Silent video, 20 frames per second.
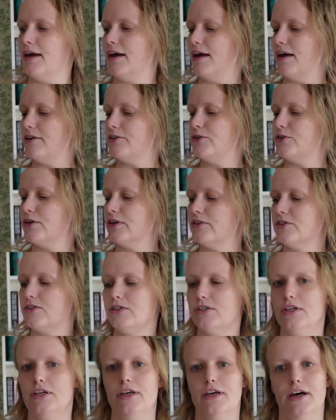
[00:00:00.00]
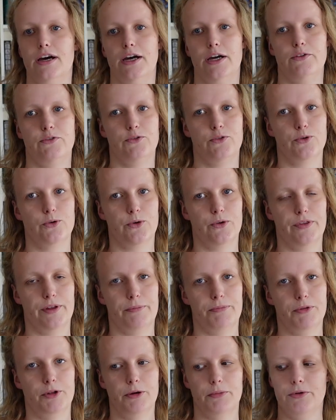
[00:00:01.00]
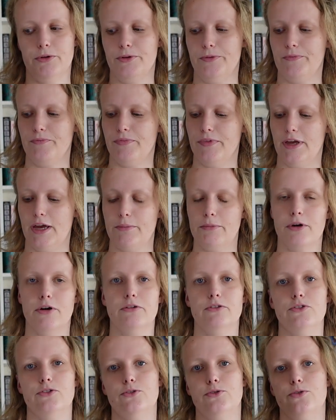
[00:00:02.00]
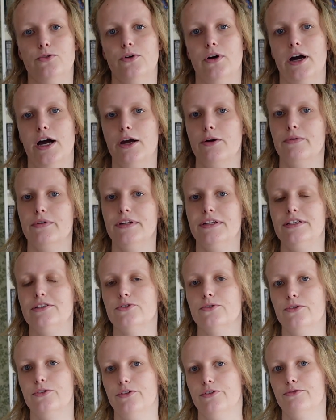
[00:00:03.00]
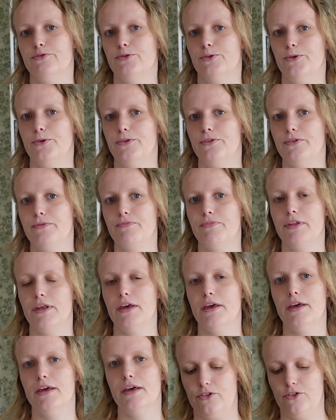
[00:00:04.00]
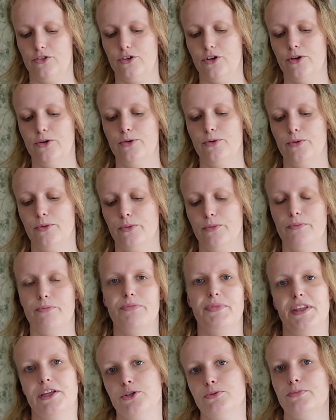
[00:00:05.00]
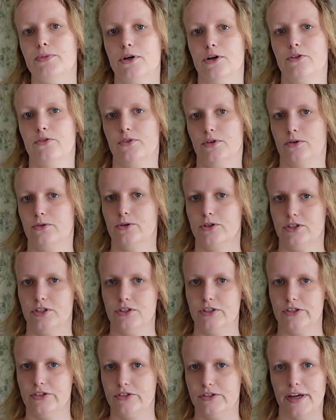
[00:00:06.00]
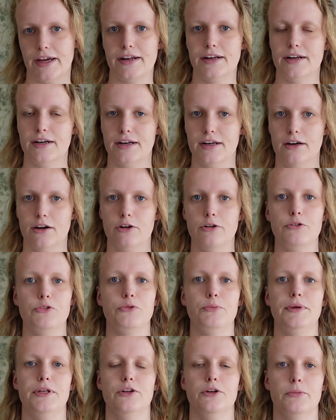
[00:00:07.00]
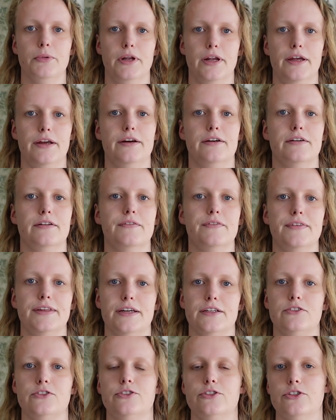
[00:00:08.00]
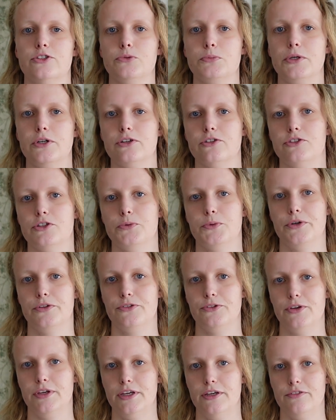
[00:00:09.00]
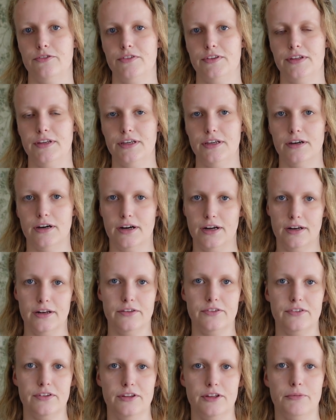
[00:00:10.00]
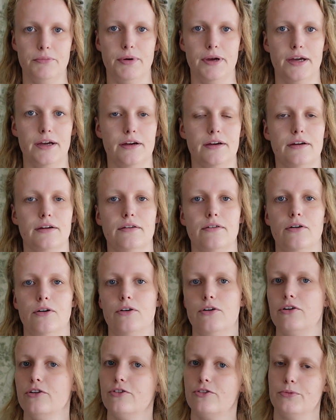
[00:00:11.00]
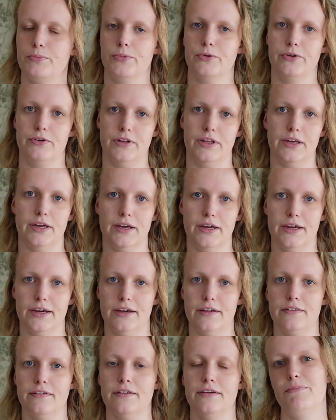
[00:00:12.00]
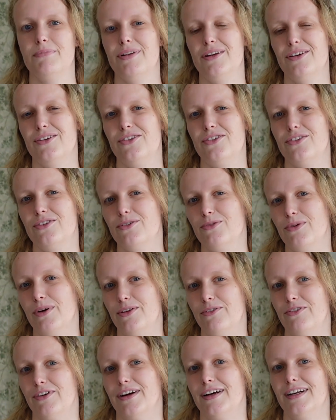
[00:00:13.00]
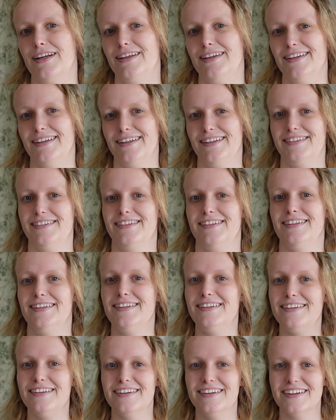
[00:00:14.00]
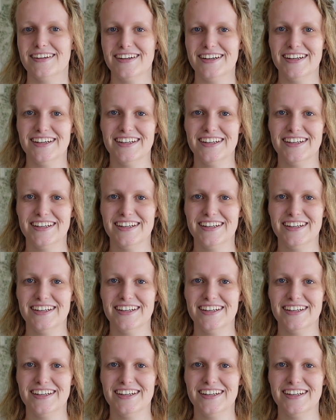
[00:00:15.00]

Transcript: As you can see, I've drawn them double. I'm going to iron these on the fold. So this part of the corset is technically going to be double layered. That's just because I want to give the eyelets in the back all the support they can get. Plus, quite frankly, it's easier